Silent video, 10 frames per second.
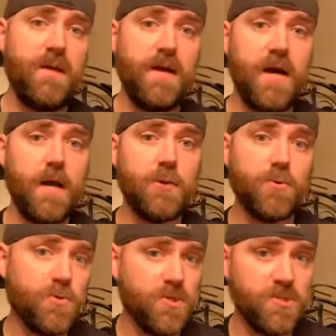
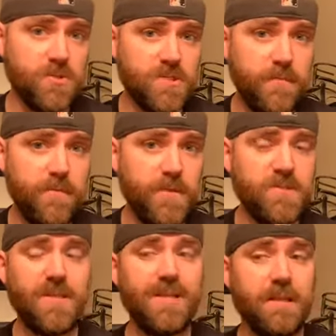nutritional
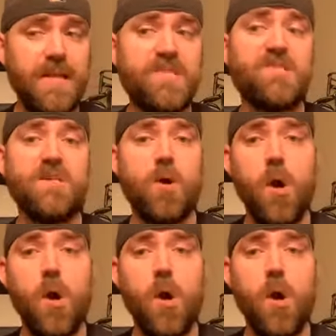supplements unless there